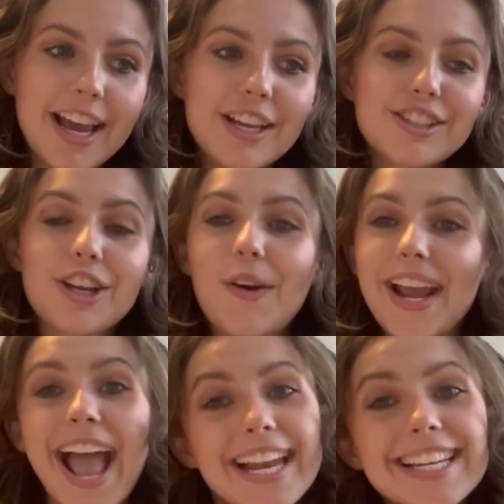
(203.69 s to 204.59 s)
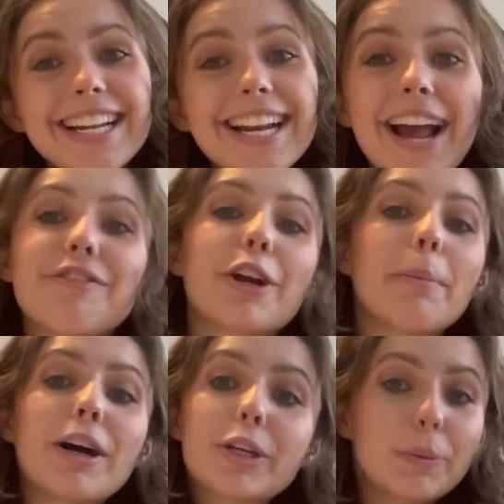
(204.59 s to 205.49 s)
So it ended it after
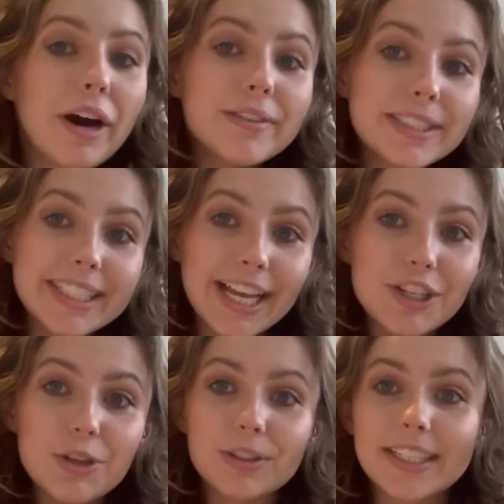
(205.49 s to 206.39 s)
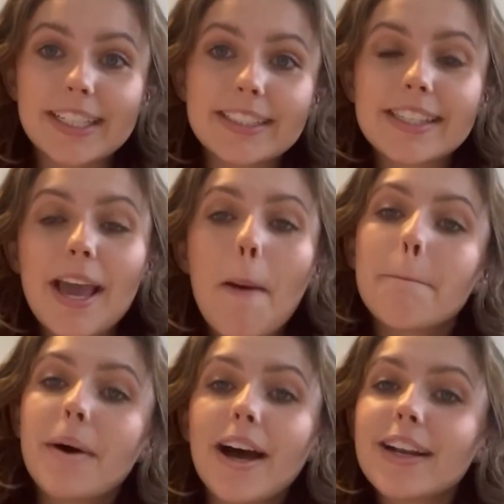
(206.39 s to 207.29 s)
about 12 centuries.
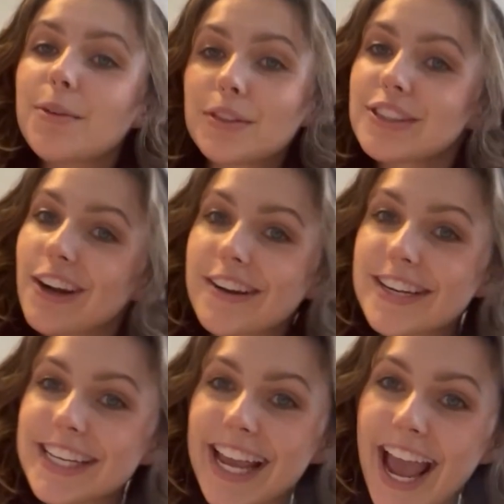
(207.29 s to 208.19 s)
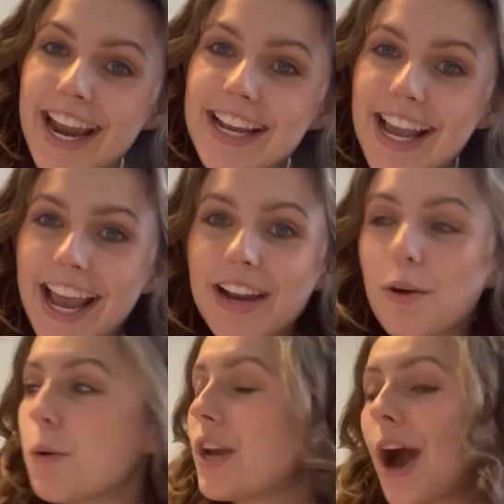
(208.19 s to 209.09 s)
But it was started again,
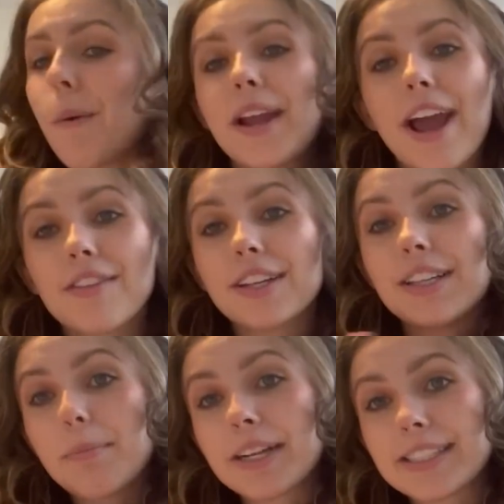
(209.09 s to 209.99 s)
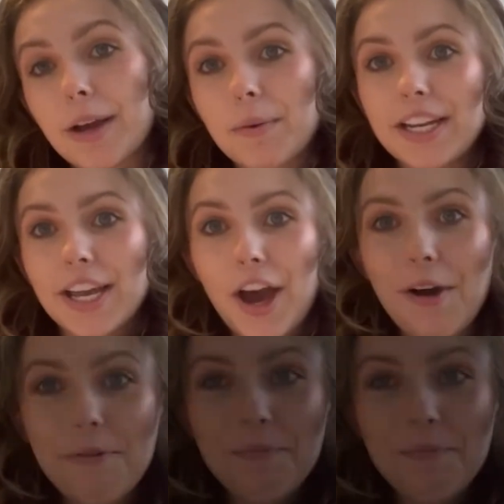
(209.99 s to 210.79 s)
and now we have the Olympics that we know.